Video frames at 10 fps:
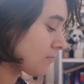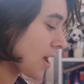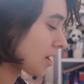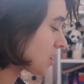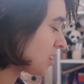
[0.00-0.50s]

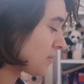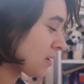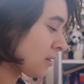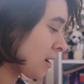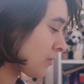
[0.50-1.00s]
mad she's
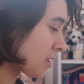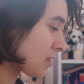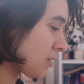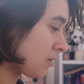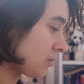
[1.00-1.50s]
been around
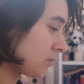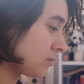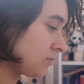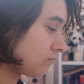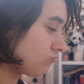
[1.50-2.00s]
this long.
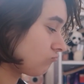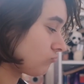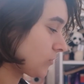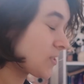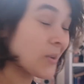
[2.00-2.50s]

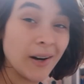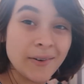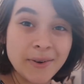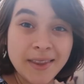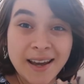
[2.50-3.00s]

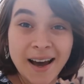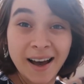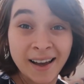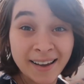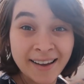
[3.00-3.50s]
Sorry for
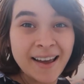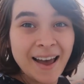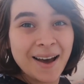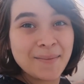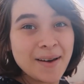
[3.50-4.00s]
the
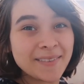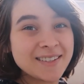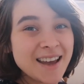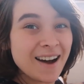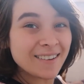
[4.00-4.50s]
bit of
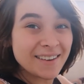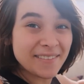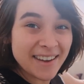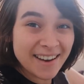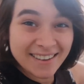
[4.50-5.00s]
a downer
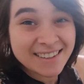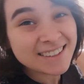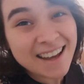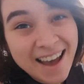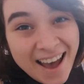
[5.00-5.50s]
video
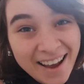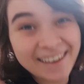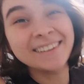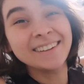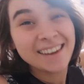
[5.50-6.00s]

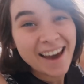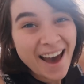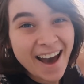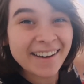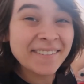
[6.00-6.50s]
today.
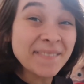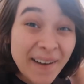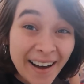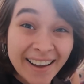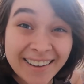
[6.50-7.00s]
Yeah,
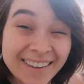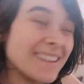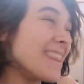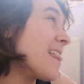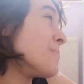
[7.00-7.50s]
fun.
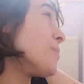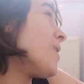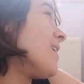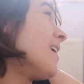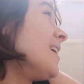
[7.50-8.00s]

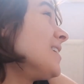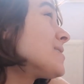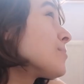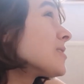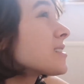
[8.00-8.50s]
But
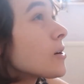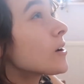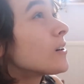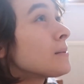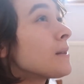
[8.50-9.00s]
it's what's
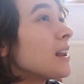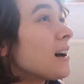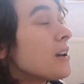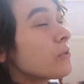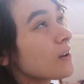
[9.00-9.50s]
going on in my
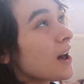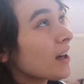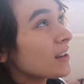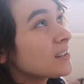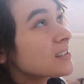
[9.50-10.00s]
life
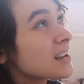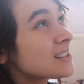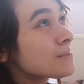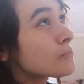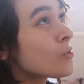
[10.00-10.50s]
and
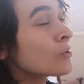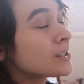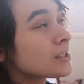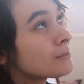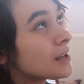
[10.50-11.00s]
it's
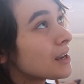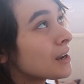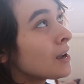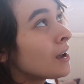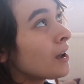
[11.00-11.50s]
important to me.